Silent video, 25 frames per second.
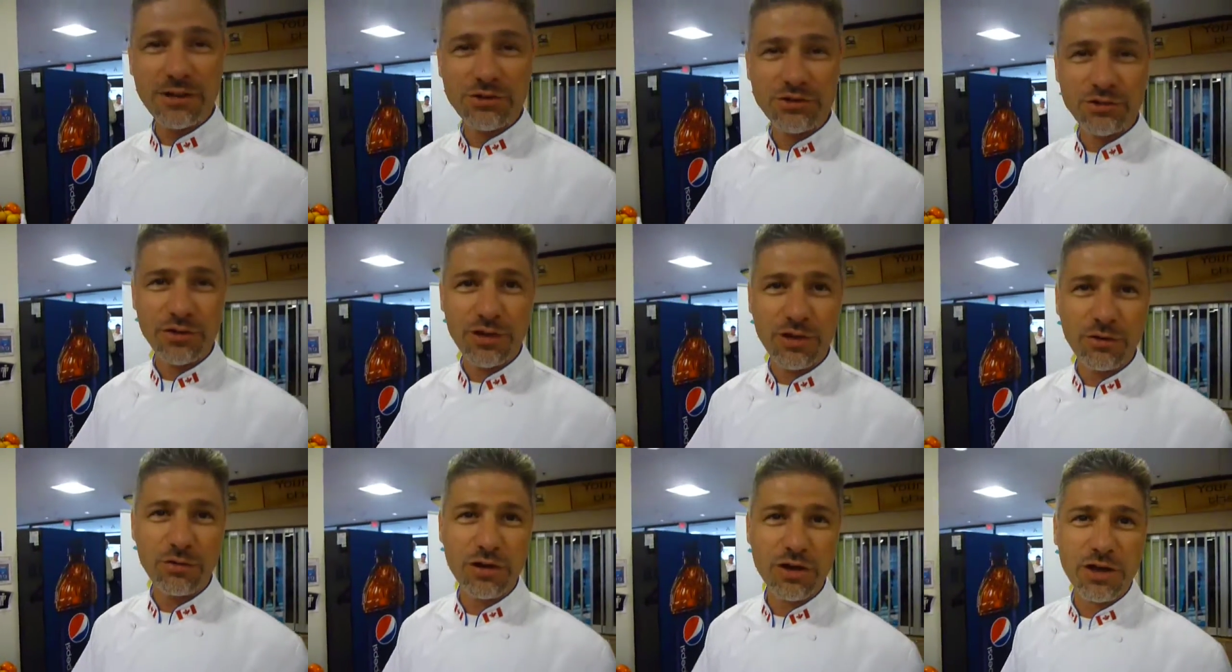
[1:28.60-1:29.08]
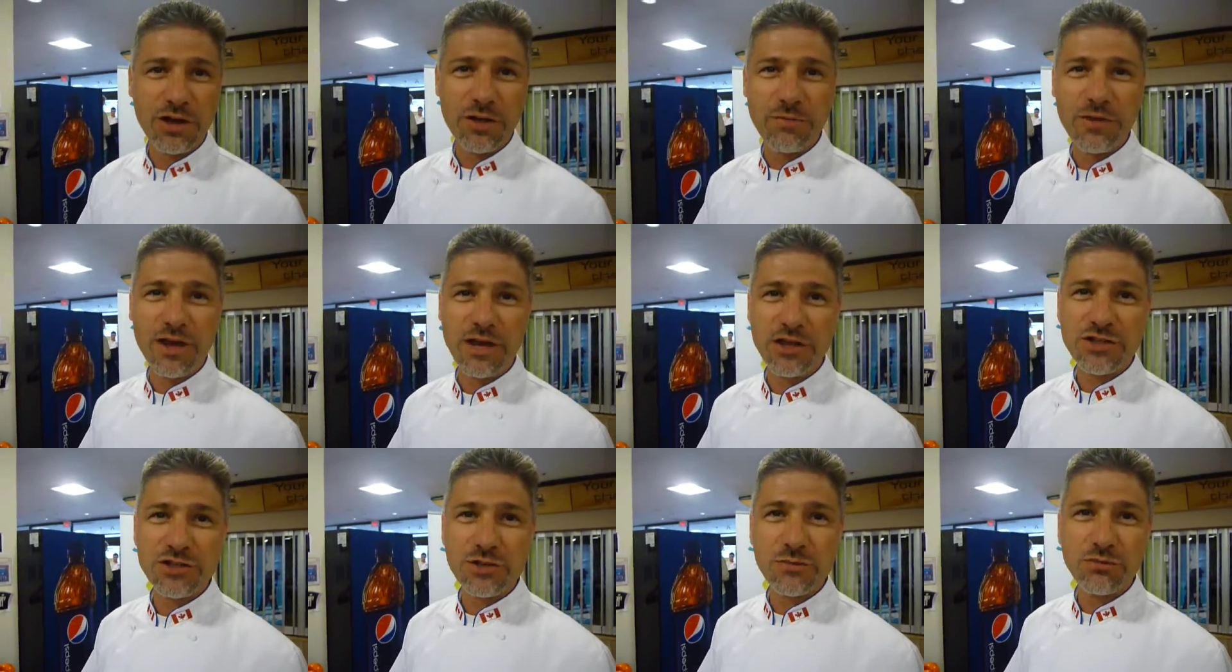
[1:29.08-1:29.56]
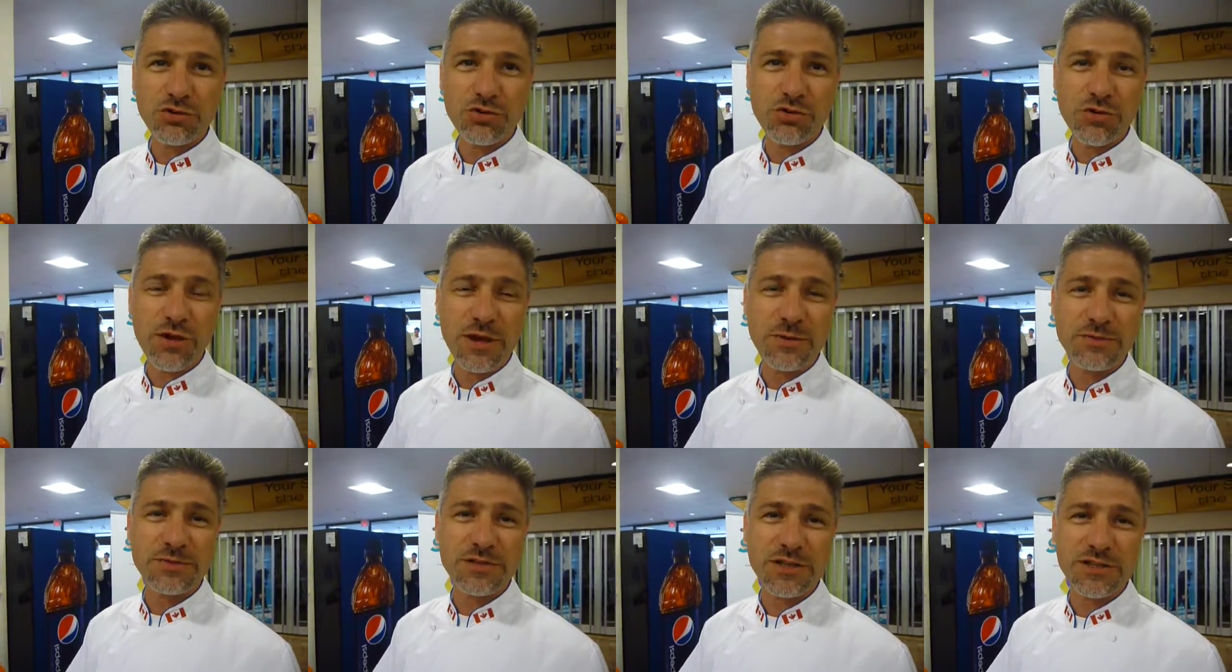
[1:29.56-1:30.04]
uh, today we're going to make some
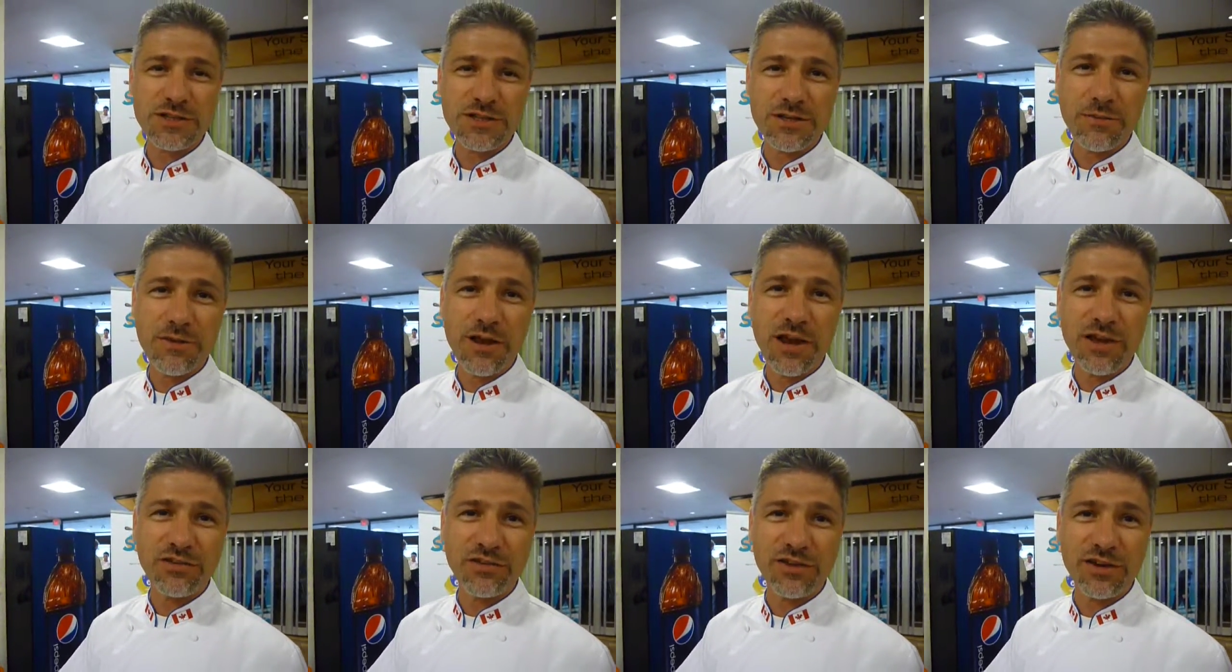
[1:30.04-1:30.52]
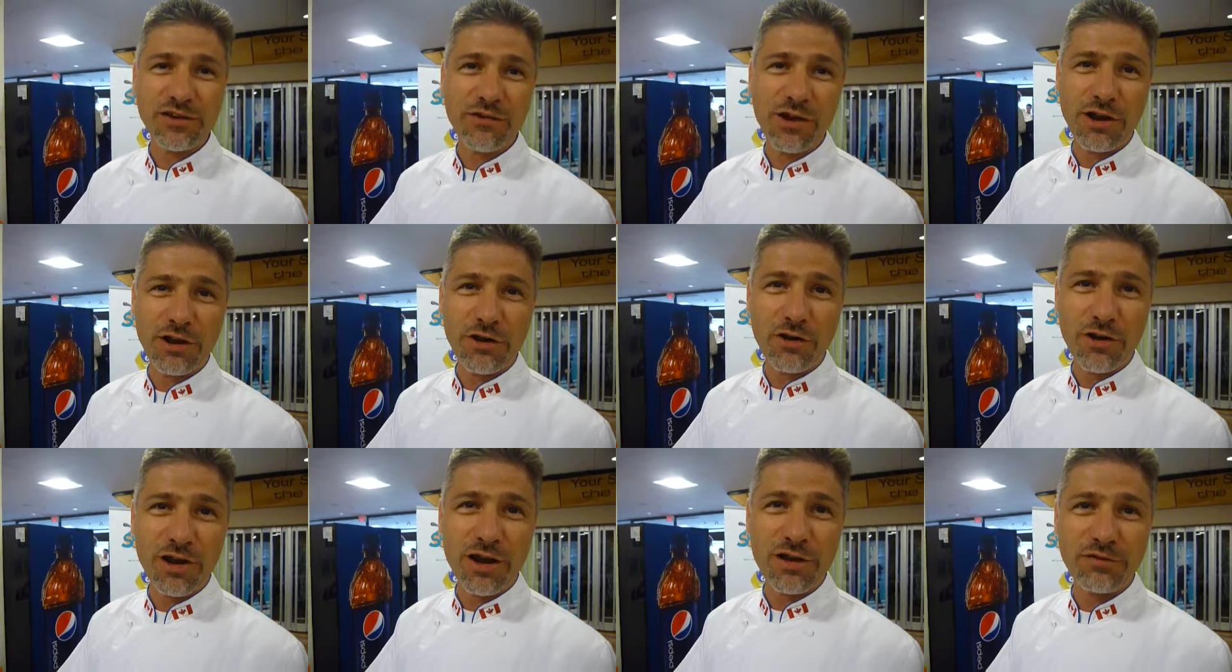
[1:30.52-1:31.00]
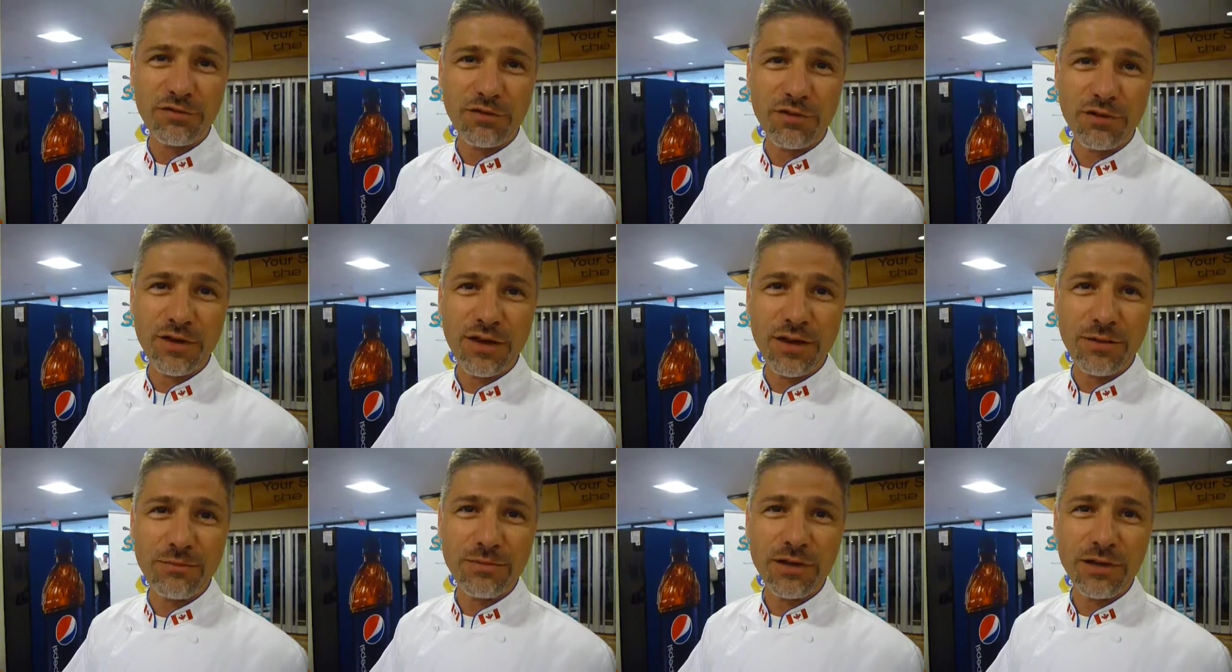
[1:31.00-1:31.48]
crepes and some healthy granola
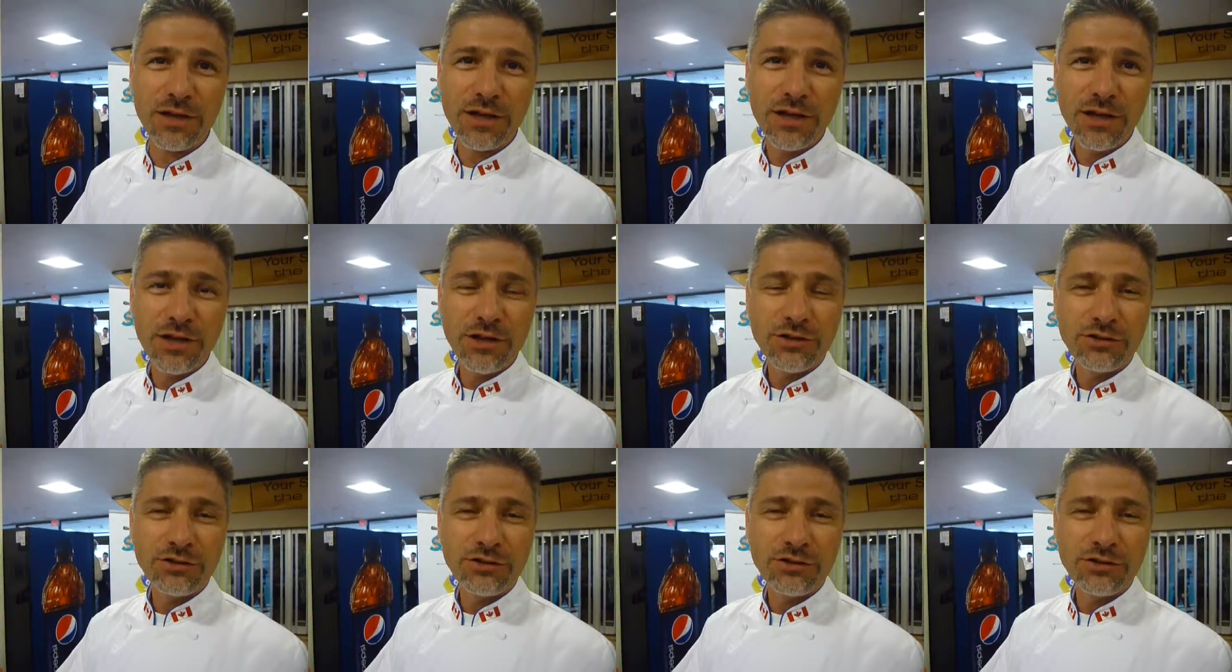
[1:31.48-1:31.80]
for them